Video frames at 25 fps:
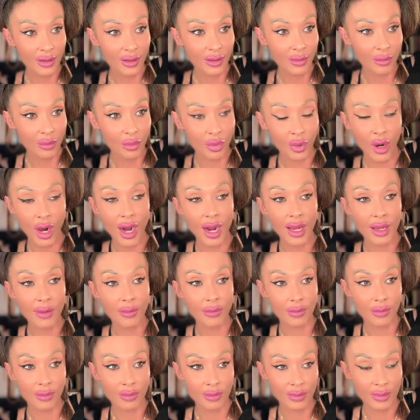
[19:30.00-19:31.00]

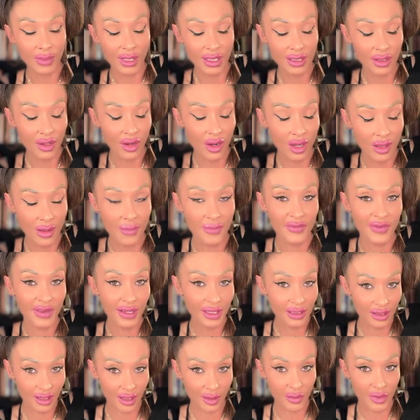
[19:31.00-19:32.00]
prime, let's call them
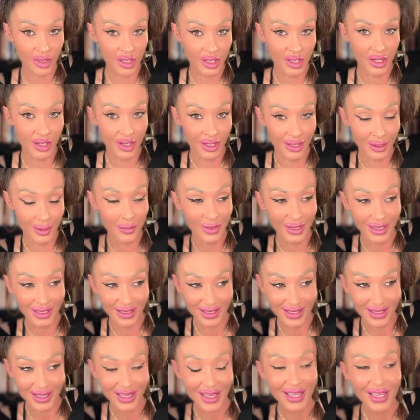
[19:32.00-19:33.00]
victims here,
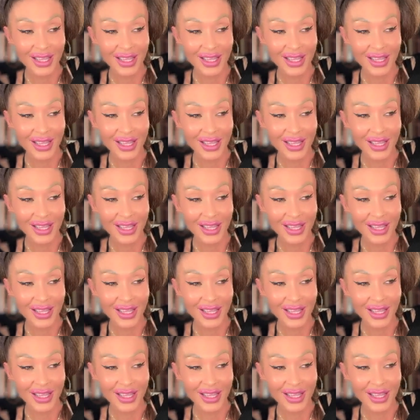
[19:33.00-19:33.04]
because